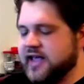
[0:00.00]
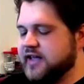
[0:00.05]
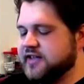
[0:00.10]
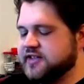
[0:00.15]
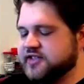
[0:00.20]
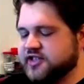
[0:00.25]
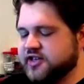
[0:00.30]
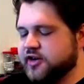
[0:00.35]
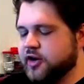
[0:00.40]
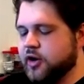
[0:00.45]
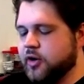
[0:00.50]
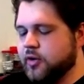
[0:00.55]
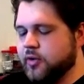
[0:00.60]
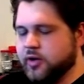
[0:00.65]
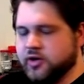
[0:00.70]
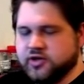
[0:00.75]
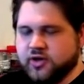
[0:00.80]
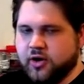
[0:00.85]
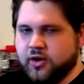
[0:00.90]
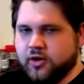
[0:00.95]
Gate Zero
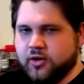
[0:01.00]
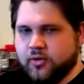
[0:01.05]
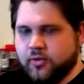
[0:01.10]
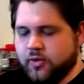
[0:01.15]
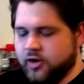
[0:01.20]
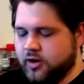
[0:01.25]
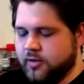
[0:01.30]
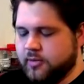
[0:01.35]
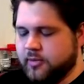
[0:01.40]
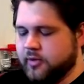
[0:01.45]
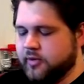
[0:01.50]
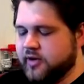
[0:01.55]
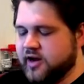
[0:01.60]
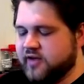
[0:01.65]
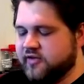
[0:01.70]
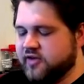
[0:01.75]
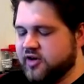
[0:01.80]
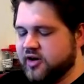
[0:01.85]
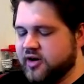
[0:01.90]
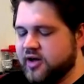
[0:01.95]
or Dark Worm or
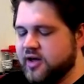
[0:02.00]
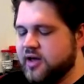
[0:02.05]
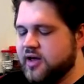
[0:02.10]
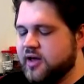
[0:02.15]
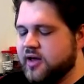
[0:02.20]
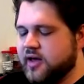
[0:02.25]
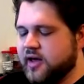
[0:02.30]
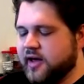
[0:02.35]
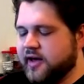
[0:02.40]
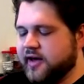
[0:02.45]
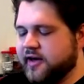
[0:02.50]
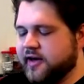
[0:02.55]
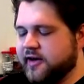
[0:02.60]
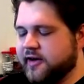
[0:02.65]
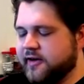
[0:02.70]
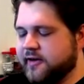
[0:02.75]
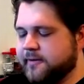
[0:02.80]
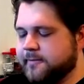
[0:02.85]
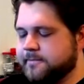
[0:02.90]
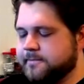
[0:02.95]
whatever,
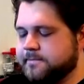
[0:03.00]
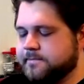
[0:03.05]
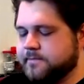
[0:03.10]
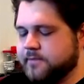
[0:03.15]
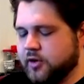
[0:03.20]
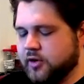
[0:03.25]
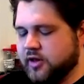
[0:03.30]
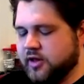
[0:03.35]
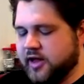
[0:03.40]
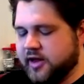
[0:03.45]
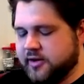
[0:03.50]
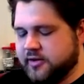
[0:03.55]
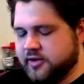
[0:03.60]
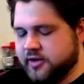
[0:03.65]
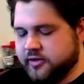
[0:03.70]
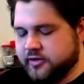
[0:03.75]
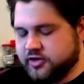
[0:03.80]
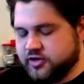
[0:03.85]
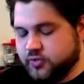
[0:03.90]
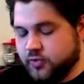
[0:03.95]
or like,
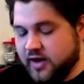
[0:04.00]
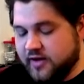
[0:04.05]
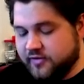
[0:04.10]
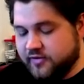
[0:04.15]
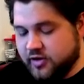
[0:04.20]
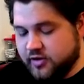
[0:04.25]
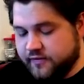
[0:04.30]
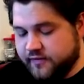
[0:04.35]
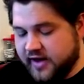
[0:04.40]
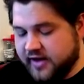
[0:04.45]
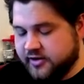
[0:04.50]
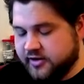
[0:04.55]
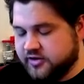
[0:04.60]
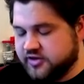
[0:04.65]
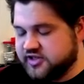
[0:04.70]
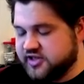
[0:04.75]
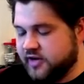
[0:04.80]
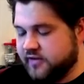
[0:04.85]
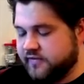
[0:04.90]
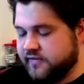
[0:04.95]
you know, just whatever you find
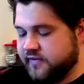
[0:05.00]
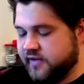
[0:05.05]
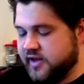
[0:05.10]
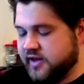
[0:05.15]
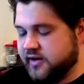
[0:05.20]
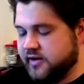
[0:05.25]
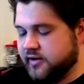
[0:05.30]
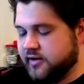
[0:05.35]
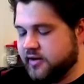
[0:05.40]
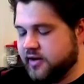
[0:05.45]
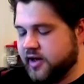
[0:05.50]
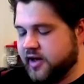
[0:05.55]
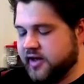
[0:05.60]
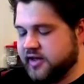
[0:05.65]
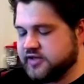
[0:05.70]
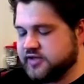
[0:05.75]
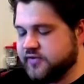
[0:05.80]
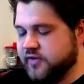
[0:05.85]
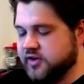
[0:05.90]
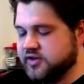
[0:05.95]
yourself in
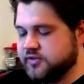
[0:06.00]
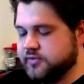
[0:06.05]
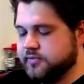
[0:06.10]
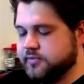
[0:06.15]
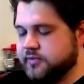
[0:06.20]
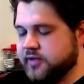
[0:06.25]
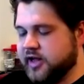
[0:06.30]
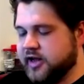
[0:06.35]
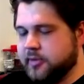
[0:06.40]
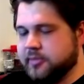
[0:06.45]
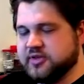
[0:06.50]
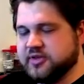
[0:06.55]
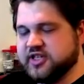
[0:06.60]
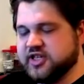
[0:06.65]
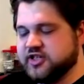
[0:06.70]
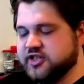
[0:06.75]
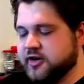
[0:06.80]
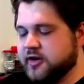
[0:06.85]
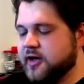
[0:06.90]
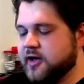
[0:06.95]
as far as like a
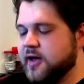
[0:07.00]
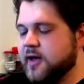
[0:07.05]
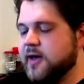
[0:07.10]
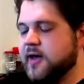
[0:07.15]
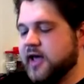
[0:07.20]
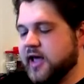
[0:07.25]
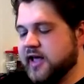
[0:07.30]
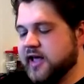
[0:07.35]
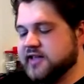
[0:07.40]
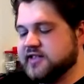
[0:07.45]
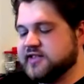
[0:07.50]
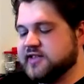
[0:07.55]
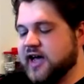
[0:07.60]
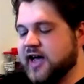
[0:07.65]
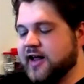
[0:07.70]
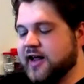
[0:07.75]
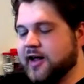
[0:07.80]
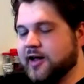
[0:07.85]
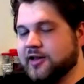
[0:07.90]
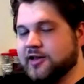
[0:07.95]
position. It's
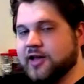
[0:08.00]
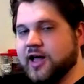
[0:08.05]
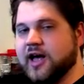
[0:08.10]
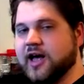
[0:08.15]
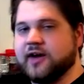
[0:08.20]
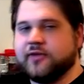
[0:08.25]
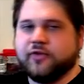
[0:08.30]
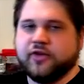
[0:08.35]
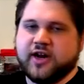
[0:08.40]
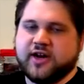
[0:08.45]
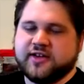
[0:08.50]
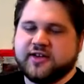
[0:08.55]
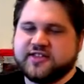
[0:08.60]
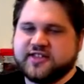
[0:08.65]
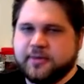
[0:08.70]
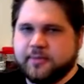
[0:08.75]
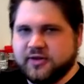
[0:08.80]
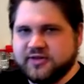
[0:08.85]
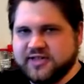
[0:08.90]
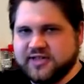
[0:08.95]
got a lot of
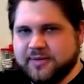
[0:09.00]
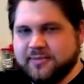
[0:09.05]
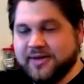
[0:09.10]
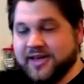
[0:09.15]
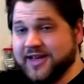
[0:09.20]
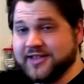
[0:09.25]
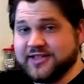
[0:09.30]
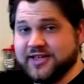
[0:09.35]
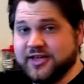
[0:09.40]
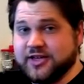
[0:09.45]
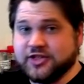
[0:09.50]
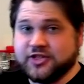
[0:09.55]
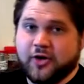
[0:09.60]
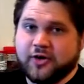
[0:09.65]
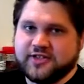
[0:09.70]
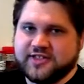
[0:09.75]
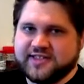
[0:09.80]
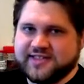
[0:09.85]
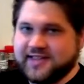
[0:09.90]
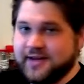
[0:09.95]
redundancy built in because it
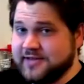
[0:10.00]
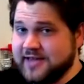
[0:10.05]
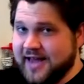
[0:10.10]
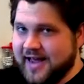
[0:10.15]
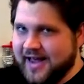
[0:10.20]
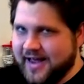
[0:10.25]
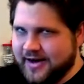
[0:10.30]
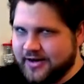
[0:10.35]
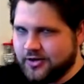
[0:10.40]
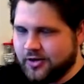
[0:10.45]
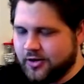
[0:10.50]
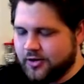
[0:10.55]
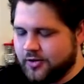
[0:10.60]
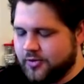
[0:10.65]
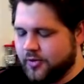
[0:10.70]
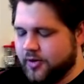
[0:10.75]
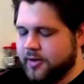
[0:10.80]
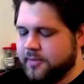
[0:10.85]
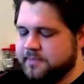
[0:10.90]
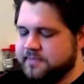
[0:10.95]
discards itself to add
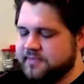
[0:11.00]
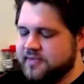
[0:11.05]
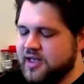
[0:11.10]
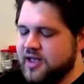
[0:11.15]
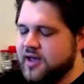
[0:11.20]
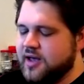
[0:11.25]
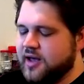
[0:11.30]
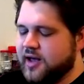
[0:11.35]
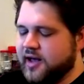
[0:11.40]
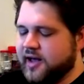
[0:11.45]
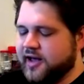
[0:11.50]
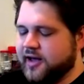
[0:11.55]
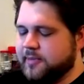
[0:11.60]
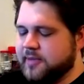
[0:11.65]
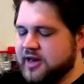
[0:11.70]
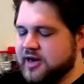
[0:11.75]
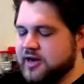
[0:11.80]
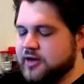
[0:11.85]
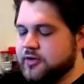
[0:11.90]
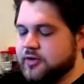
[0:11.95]
Dark Worm.
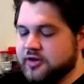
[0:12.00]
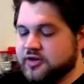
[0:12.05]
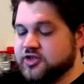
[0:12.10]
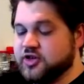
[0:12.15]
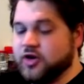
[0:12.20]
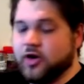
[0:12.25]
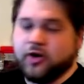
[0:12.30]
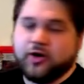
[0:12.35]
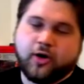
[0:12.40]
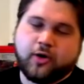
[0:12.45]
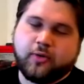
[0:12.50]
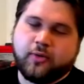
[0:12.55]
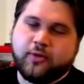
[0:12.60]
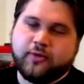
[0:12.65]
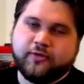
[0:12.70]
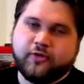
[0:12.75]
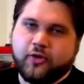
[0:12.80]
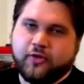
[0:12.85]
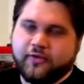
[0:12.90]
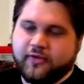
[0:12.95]
Meaning you can discard Dark
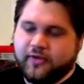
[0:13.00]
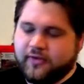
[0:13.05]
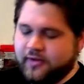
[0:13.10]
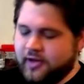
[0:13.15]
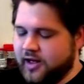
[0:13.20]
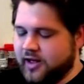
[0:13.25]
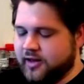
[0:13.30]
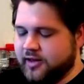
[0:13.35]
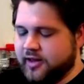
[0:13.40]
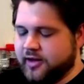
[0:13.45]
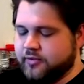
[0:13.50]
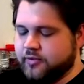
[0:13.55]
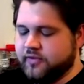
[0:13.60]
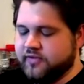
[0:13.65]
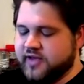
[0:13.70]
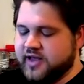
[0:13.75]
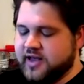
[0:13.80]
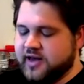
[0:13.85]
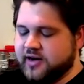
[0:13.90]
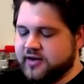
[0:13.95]
Worm for like
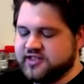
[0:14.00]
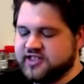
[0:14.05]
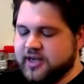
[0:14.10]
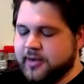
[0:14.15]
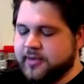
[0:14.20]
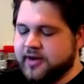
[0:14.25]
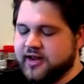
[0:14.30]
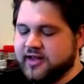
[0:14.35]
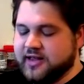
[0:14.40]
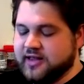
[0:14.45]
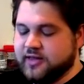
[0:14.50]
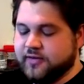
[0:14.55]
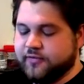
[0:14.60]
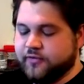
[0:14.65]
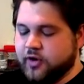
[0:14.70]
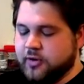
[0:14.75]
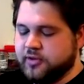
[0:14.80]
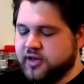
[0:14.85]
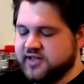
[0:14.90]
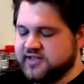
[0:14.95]
Ravine and summon it and get the
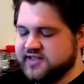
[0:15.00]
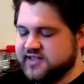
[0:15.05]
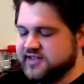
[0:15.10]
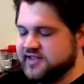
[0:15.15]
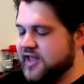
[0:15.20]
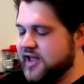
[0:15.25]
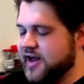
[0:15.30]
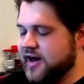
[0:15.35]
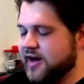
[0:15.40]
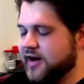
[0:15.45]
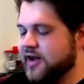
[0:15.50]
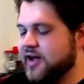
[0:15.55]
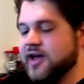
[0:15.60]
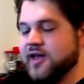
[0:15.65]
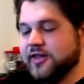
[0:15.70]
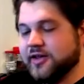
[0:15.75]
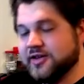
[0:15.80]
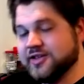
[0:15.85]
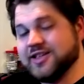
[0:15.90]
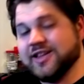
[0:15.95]
free pluses there.
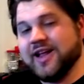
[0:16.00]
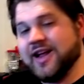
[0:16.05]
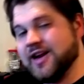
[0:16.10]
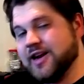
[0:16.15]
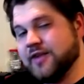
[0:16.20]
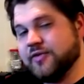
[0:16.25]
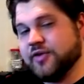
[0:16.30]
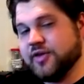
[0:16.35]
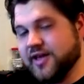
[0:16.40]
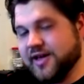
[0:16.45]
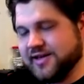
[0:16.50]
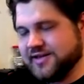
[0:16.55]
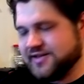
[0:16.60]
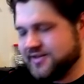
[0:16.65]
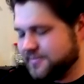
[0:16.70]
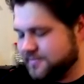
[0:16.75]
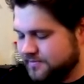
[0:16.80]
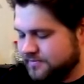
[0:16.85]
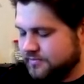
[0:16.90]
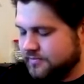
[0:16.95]
There's a lot of different
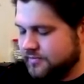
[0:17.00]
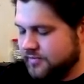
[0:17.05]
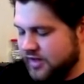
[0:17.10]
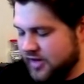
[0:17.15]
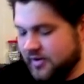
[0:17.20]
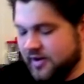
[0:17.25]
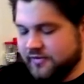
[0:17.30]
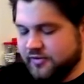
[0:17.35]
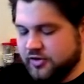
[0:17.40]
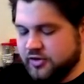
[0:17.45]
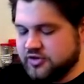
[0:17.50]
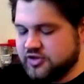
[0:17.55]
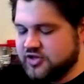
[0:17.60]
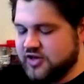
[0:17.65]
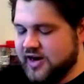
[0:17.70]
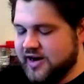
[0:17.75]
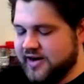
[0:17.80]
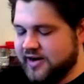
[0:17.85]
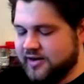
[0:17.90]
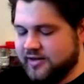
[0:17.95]
things that
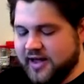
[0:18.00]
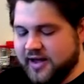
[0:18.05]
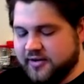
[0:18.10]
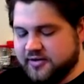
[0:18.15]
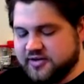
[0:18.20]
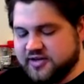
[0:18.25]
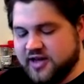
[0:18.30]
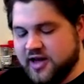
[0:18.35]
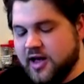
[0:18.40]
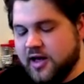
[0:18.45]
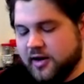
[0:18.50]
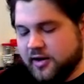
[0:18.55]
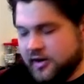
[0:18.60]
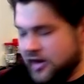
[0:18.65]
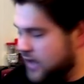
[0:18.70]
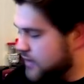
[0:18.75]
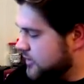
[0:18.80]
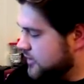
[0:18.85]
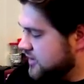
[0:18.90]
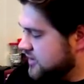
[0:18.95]
Revolution Dragon allows,
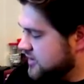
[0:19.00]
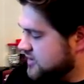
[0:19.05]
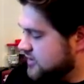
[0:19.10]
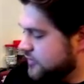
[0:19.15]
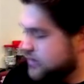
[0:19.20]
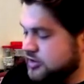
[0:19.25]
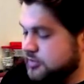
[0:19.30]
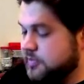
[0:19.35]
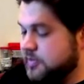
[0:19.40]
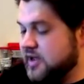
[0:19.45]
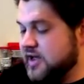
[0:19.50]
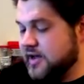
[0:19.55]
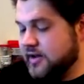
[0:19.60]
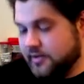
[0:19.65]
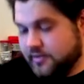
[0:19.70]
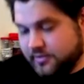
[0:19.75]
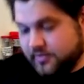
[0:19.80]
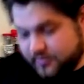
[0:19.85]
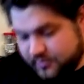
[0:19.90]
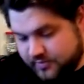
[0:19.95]
not the least of which
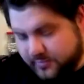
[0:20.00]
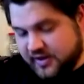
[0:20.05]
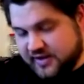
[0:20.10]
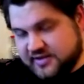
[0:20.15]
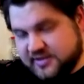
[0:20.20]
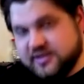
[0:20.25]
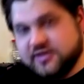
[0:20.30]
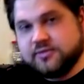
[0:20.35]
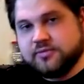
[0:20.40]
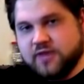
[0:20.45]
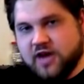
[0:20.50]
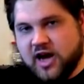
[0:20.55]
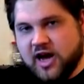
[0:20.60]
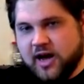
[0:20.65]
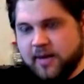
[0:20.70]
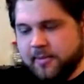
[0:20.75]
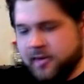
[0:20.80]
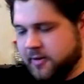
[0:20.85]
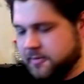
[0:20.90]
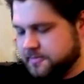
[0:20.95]
being this
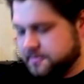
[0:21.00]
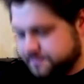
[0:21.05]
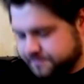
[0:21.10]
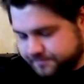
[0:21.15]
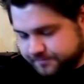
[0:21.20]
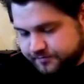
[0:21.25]
combo.